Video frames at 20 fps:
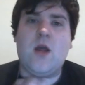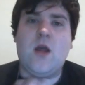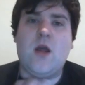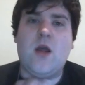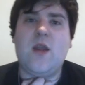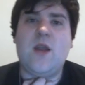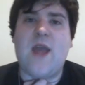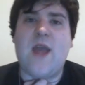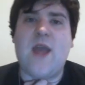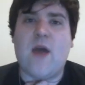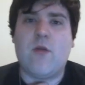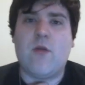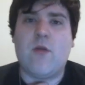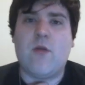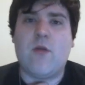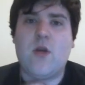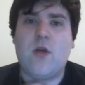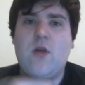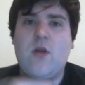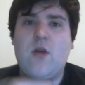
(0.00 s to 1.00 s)
down,
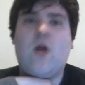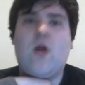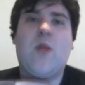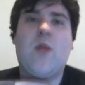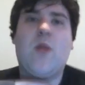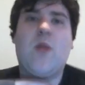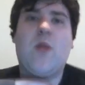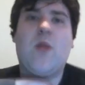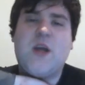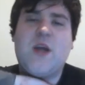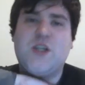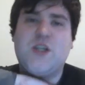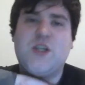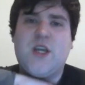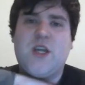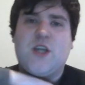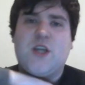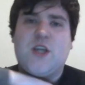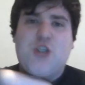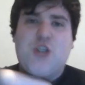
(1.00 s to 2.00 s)
you're helping a patient,
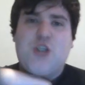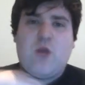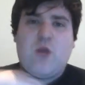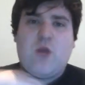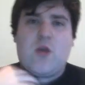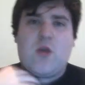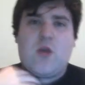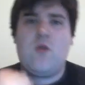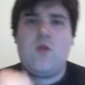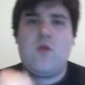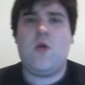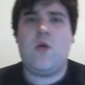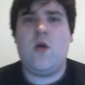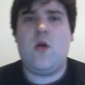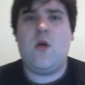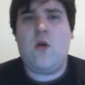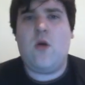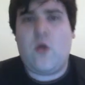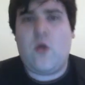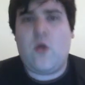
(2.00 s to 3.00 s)
it can choke you
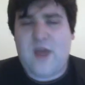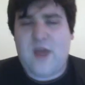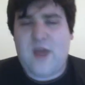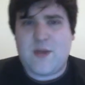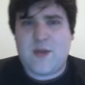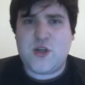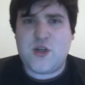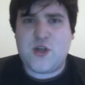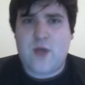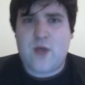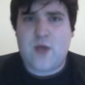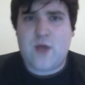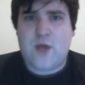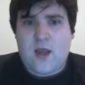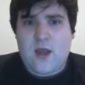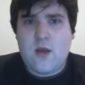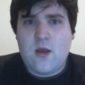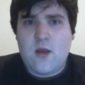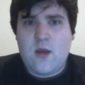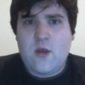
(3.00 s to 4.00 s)
or damage your
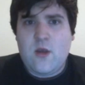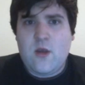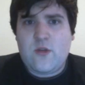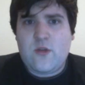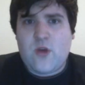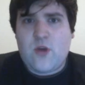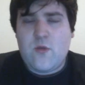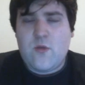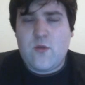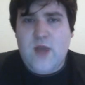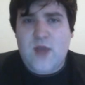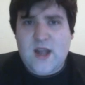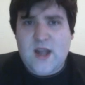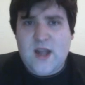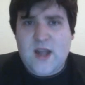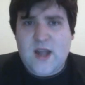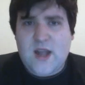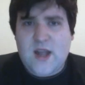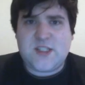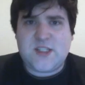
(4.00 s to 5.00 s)
neck. So
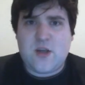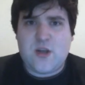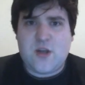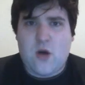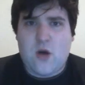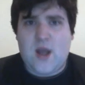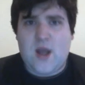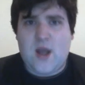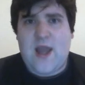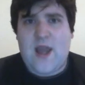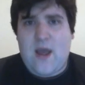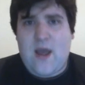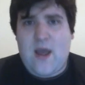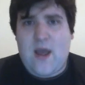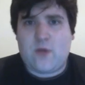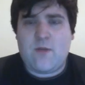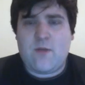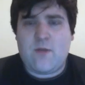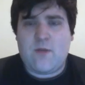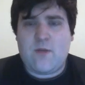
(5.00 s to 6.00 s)
necklaces are not
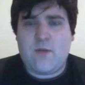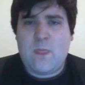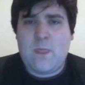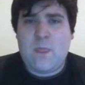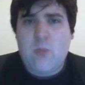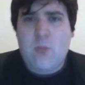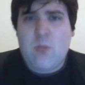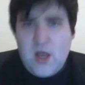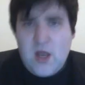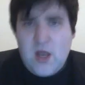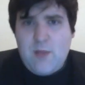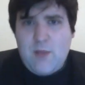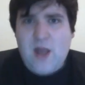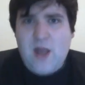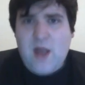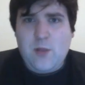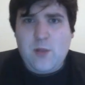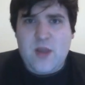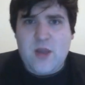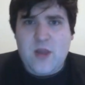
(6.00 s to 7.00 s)
allowed, but
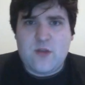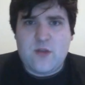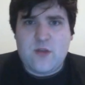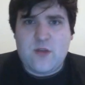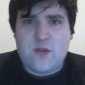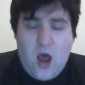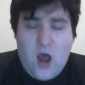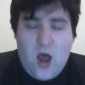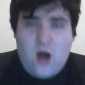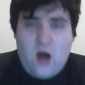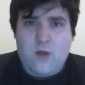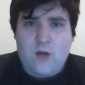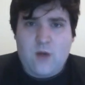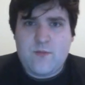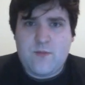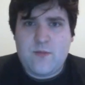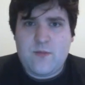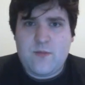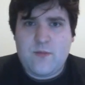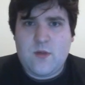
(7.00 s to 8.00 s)
lapel pins are
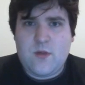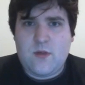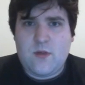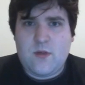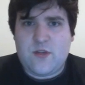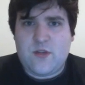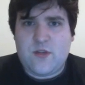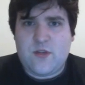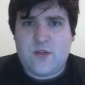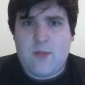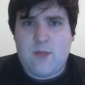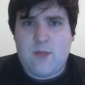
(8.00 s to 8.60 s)
the same.